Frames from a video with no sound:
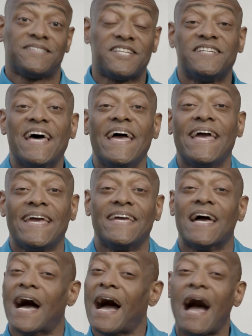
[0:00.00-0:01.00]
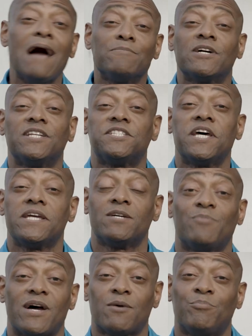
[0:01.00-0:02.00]
Today, I'm gonna tell you
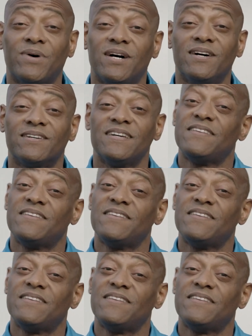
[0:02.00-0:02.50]
about a bug